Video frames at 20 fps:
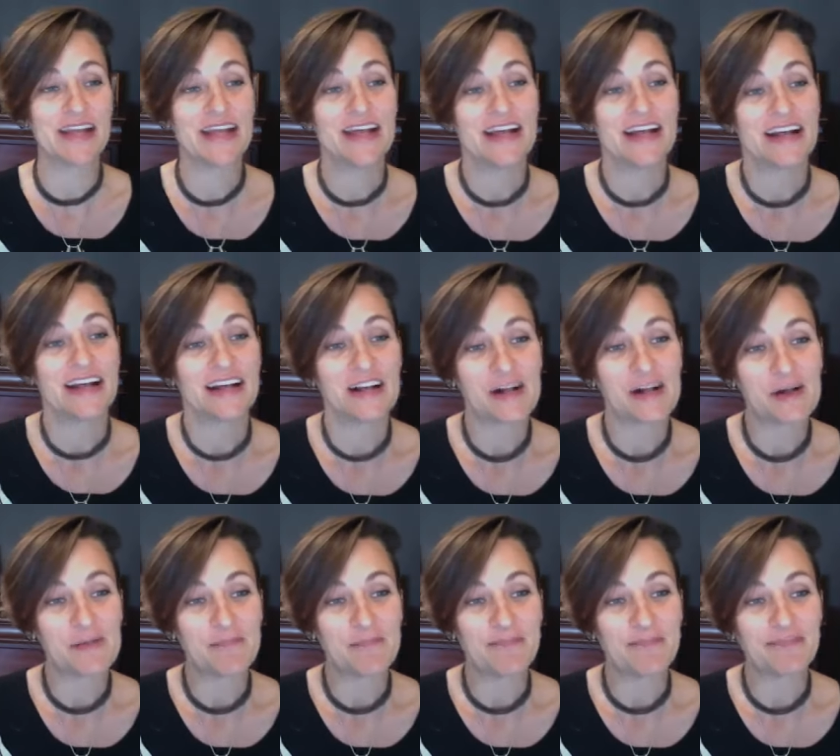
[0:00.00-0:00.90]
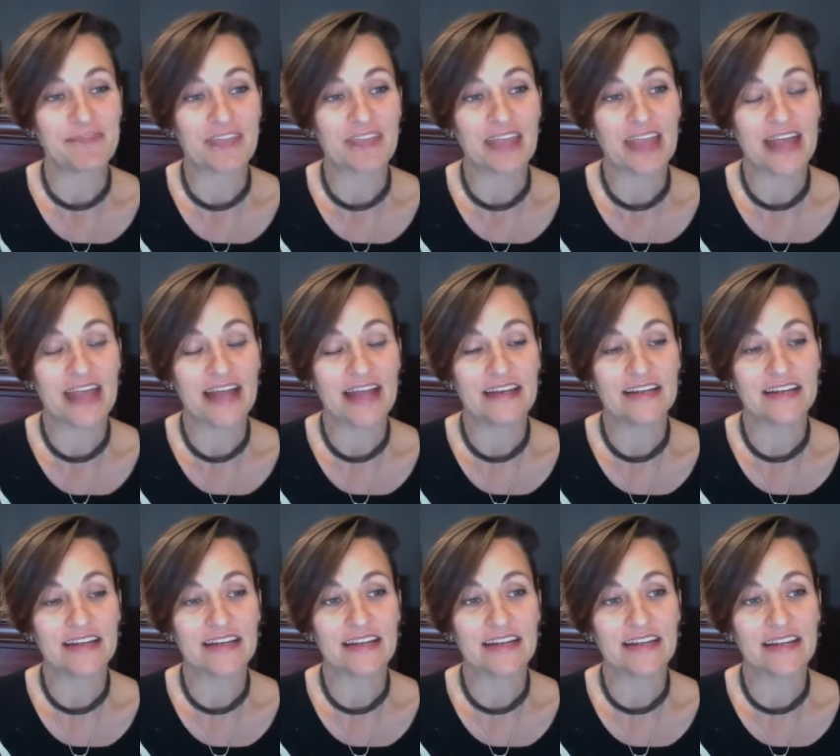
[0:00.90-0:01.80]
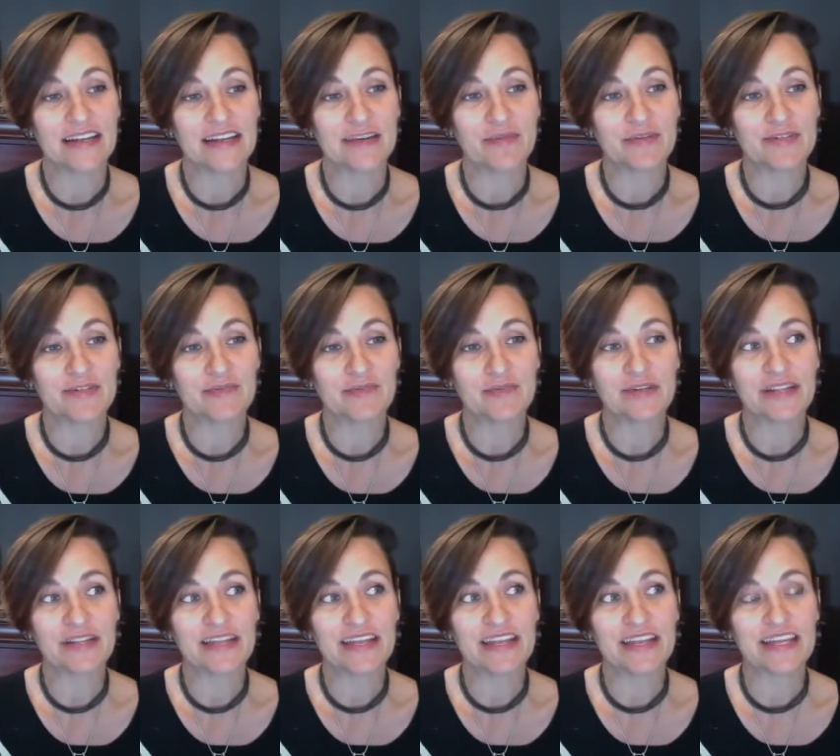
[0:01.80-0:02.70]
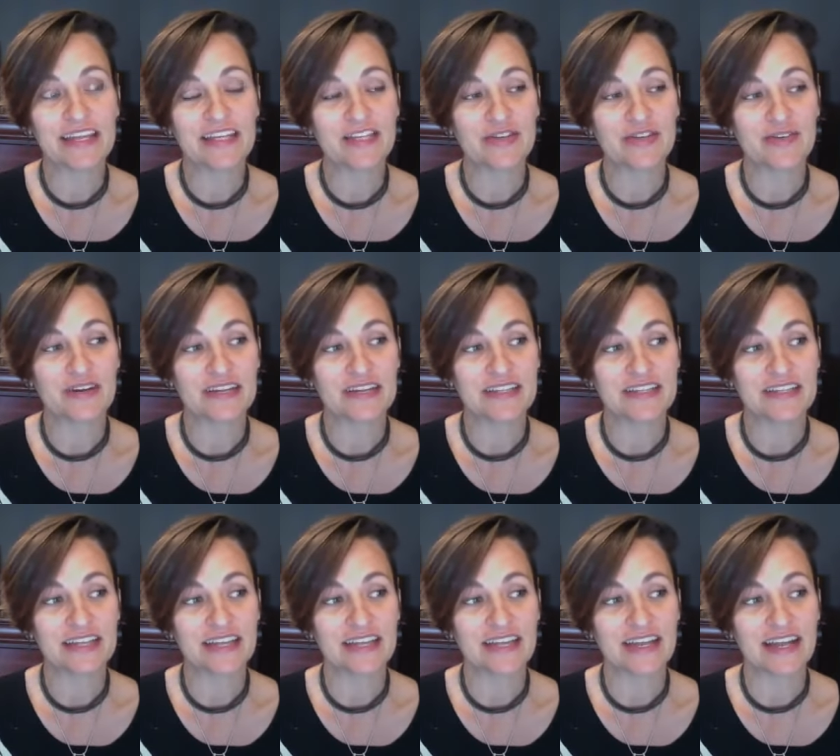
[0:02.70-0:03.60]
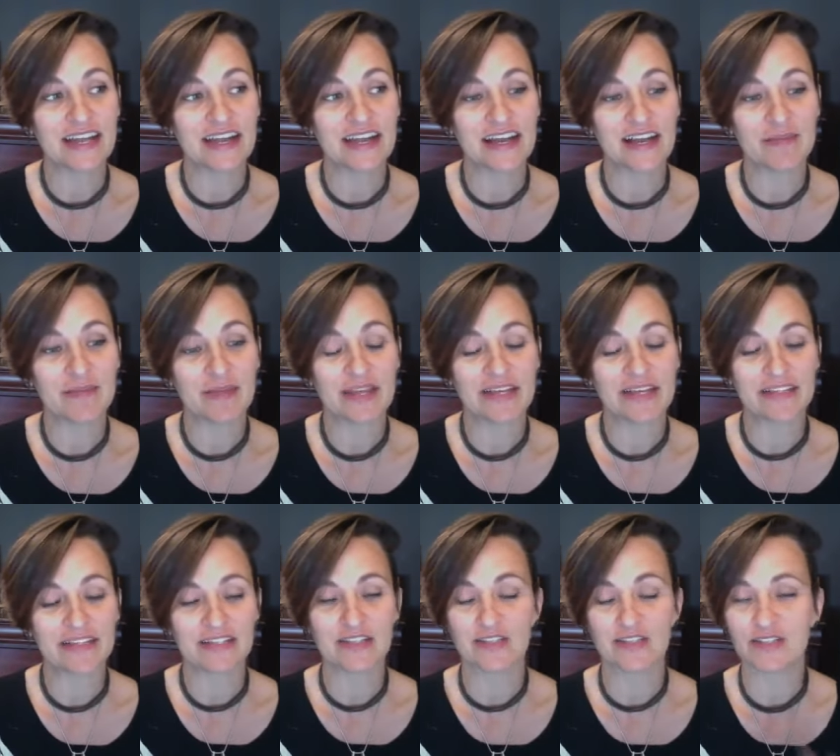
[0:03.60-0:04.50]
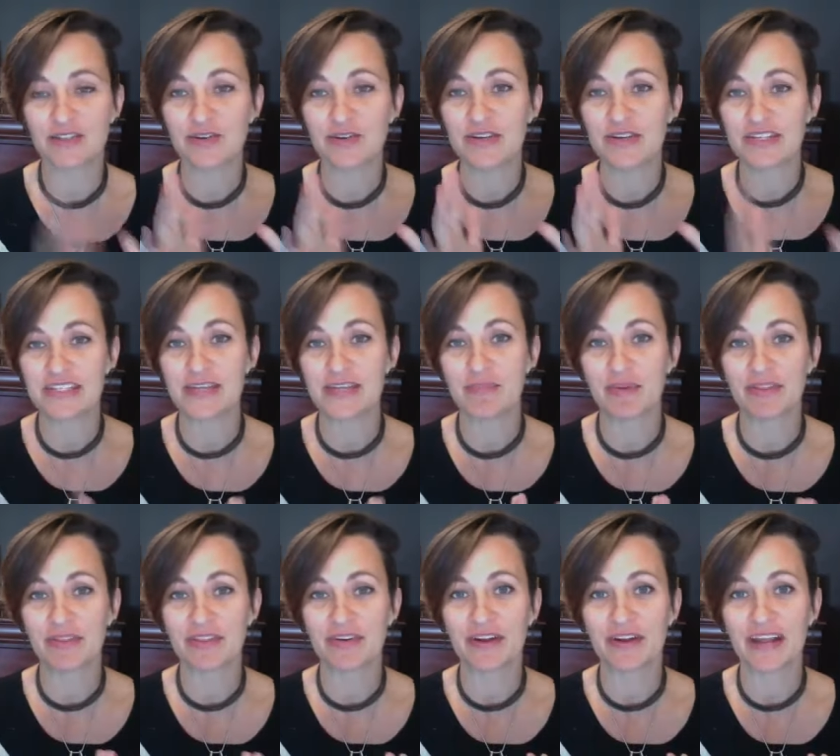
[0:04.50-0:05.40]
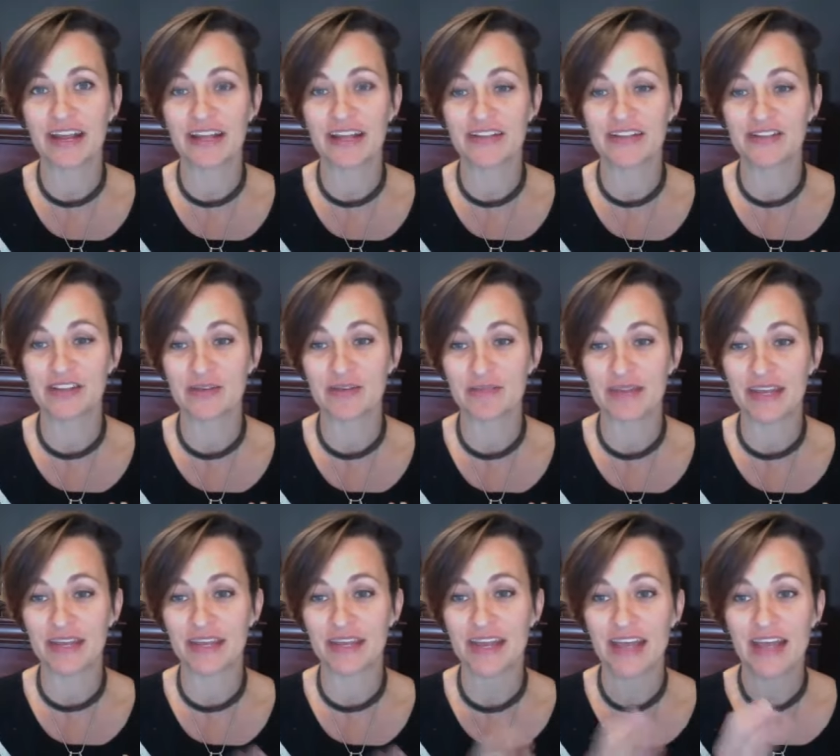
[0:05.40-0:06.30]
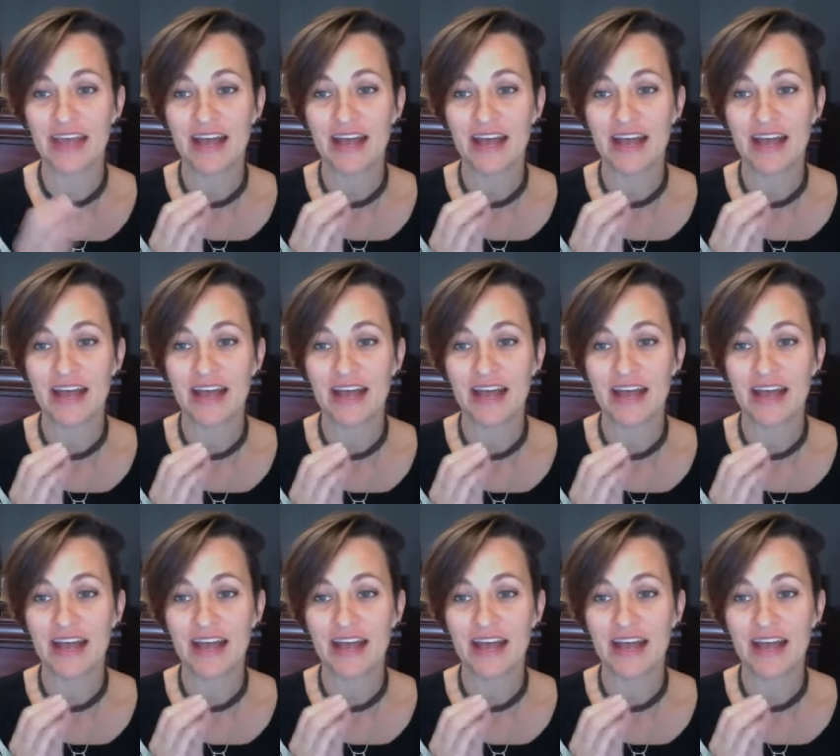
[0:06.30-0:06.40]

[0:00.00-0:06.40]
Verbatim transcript: And it was really interesting because as soon as they put their hands on me,